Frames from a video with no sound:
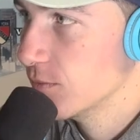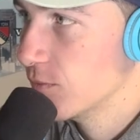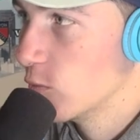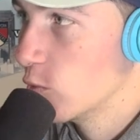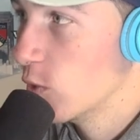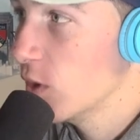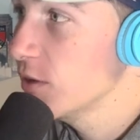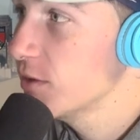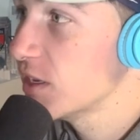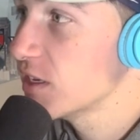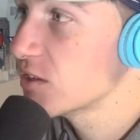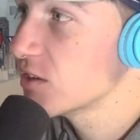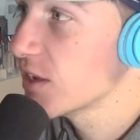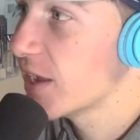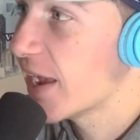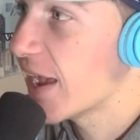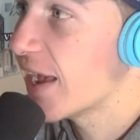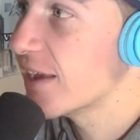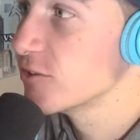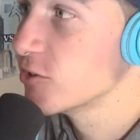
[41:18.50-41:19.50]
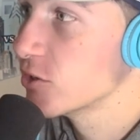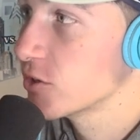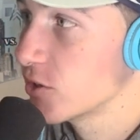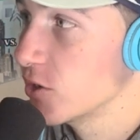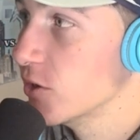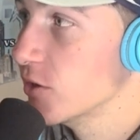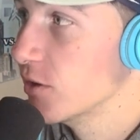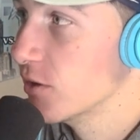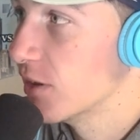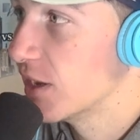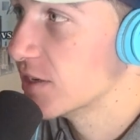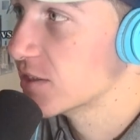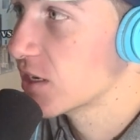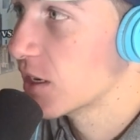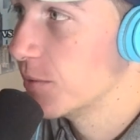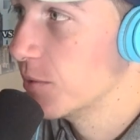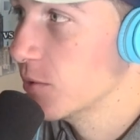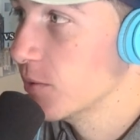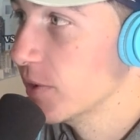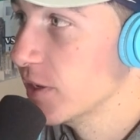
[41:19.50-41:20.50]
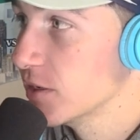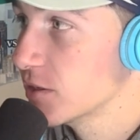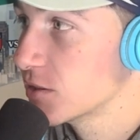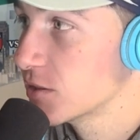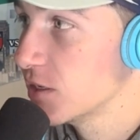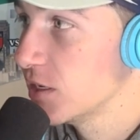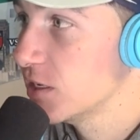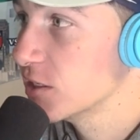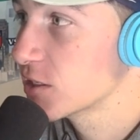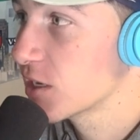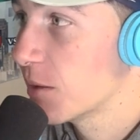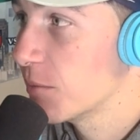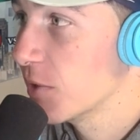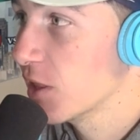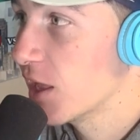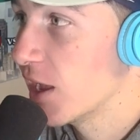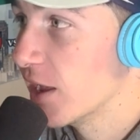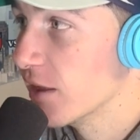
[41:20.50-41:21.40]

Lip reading: Will Dissly has looked good the last couple of weeks. He's come alive.